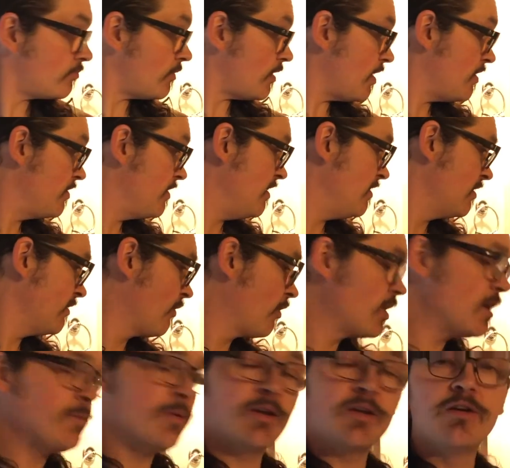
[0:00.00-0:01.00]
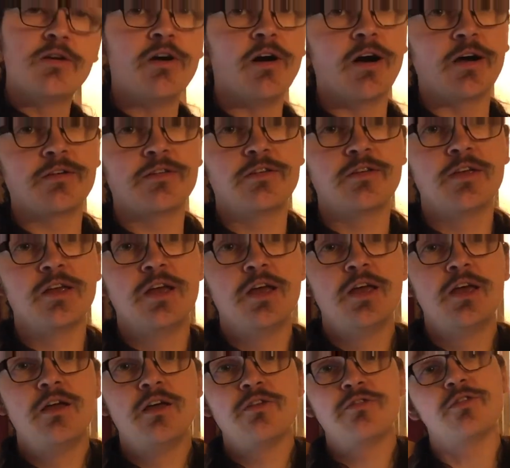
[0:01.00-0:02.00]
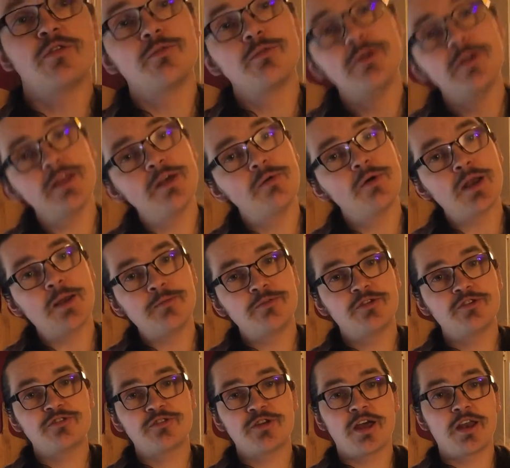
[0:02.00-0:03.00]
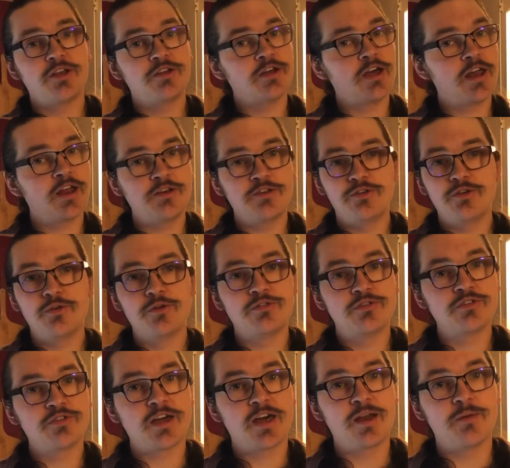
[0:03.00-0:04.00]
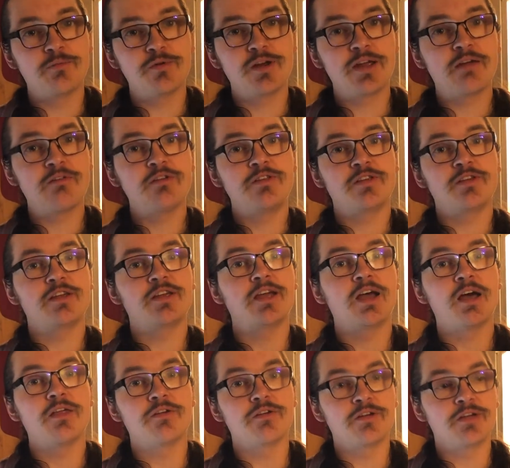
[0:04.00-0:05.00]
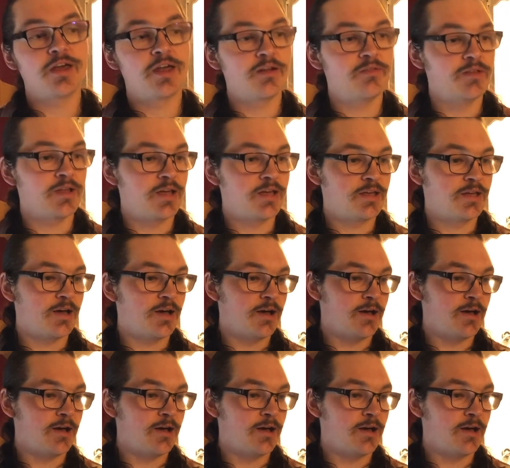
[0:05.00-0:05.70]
These have already been cooked. So really what I'm just kind of trying to do is just kind of bring everything together, kind of like